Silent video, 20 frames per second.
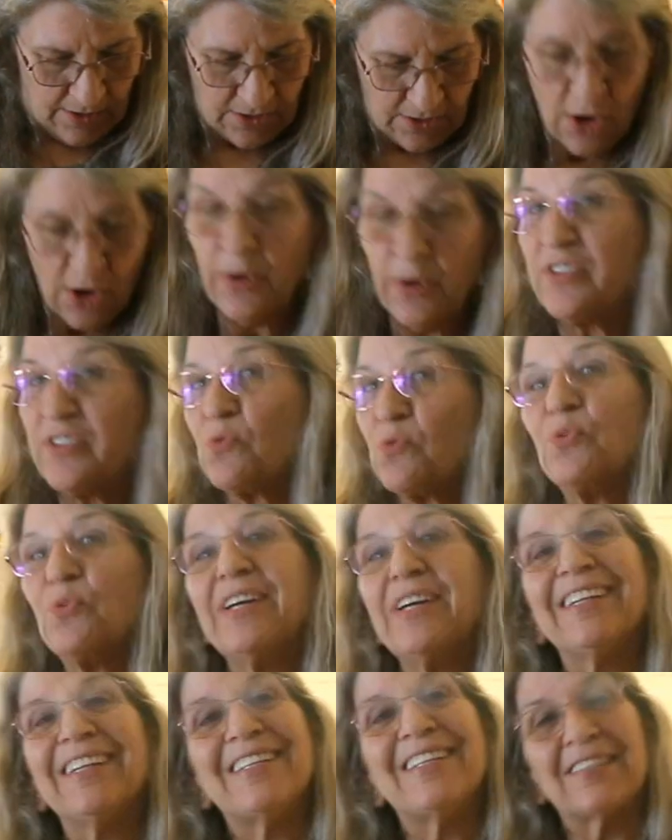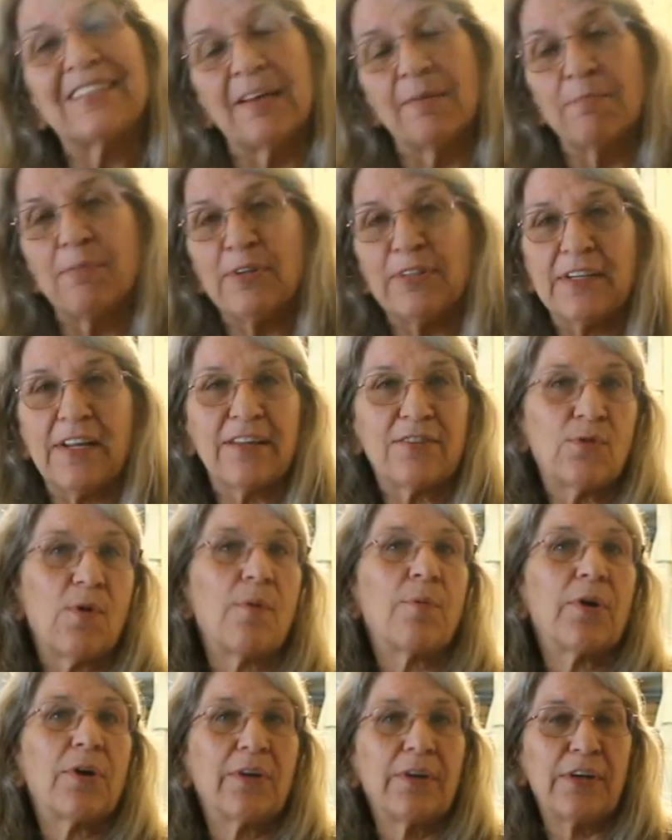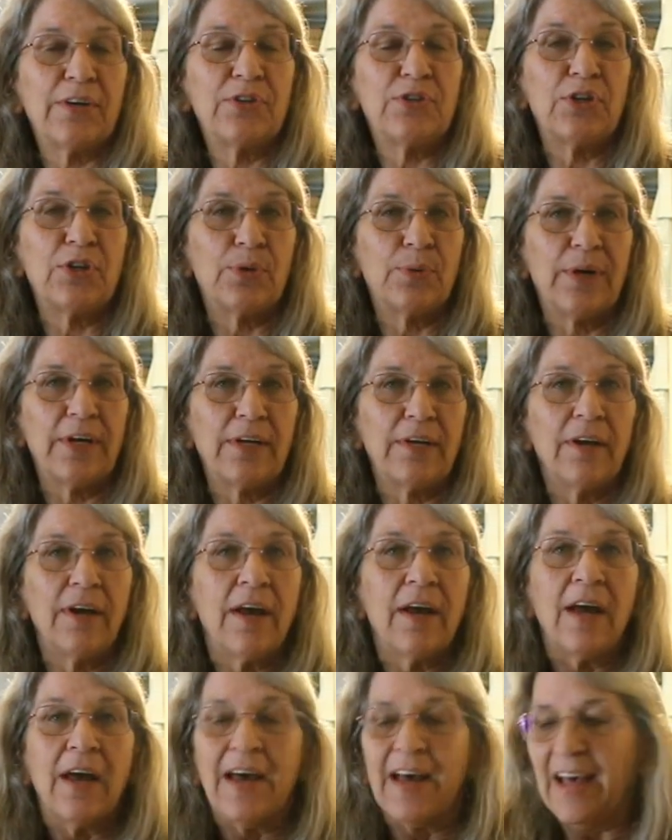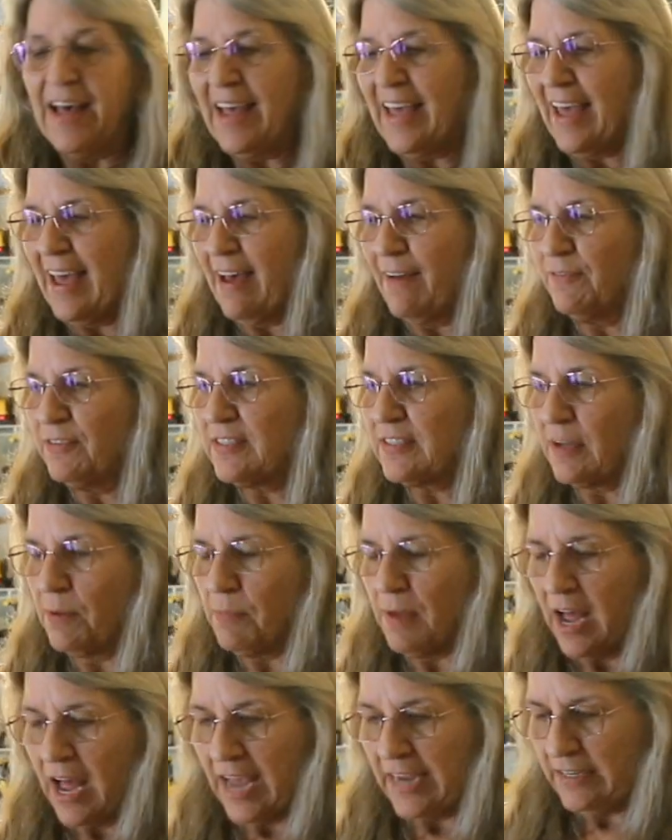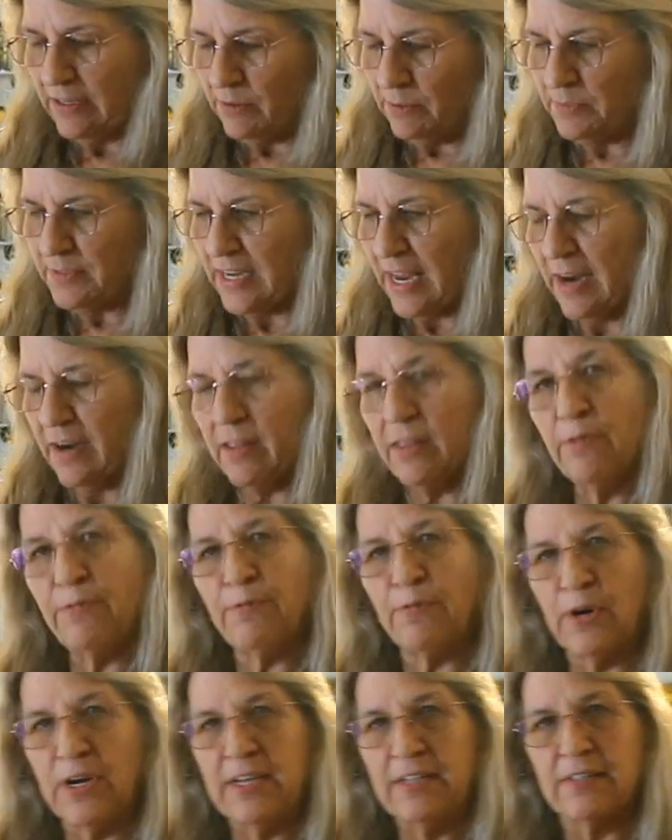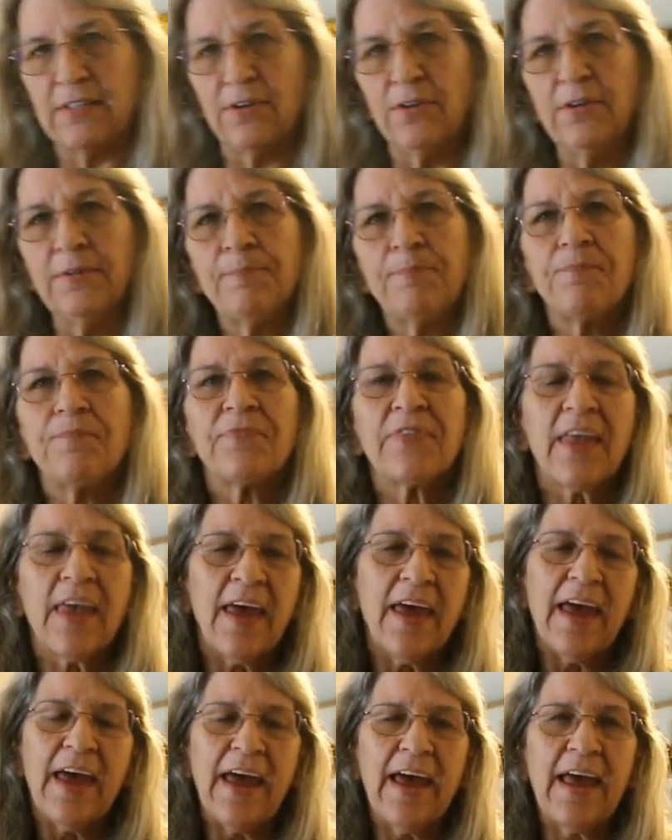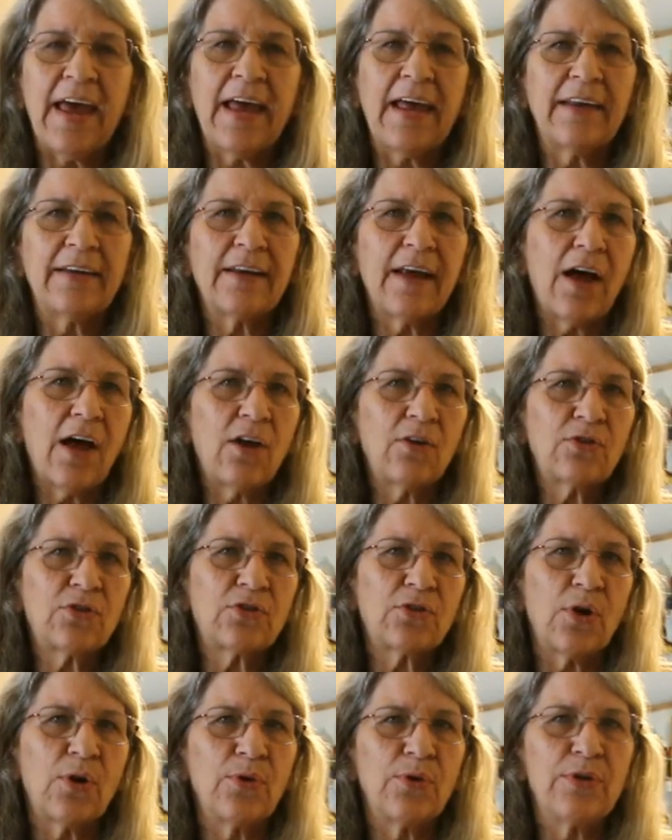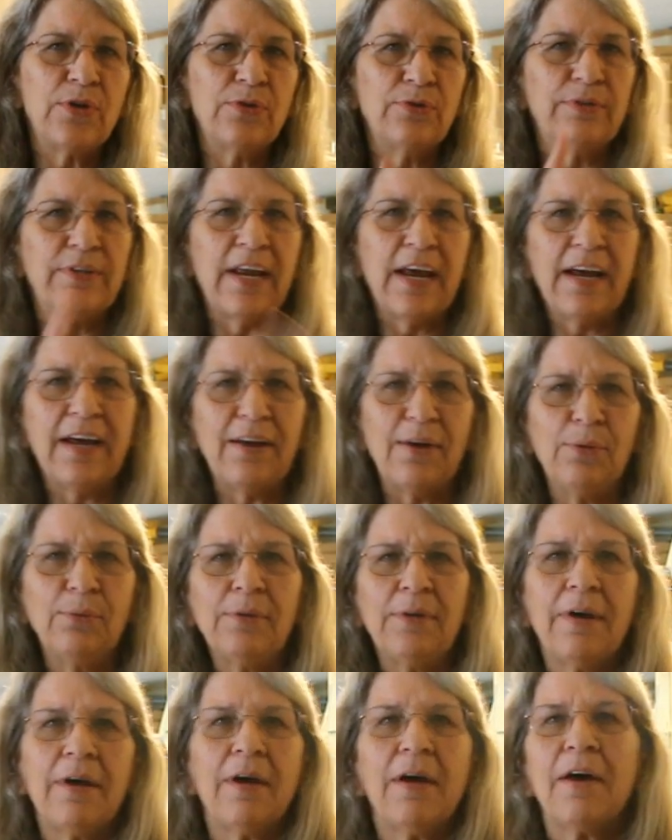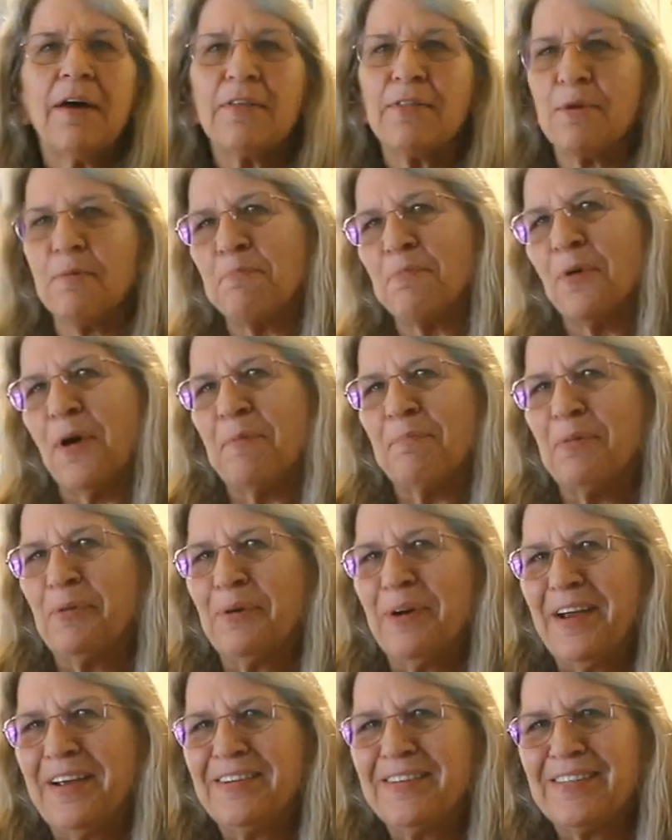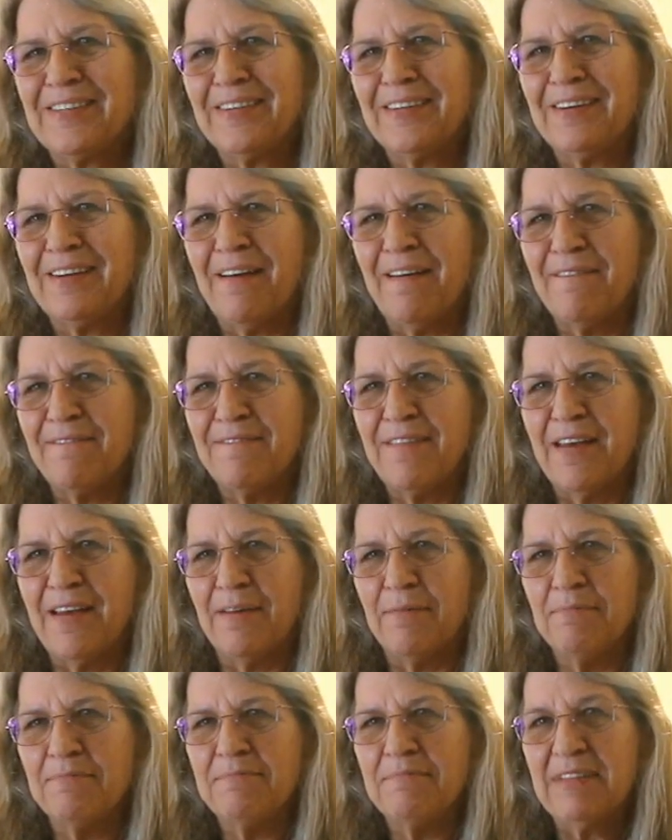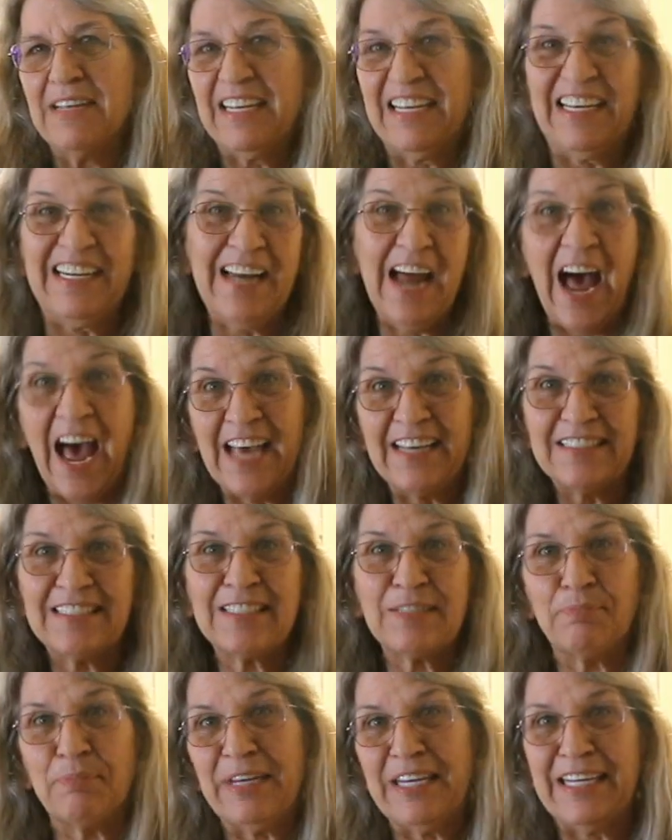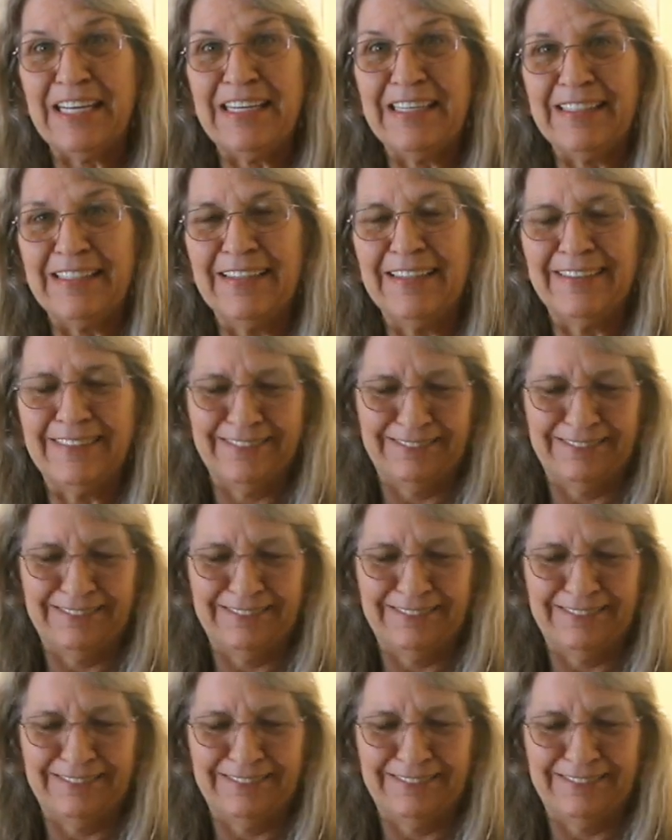So it's really simple, and that's why we're going to do it. I have some items out of the freezer, and I'll show you now the preparation of them in high speed.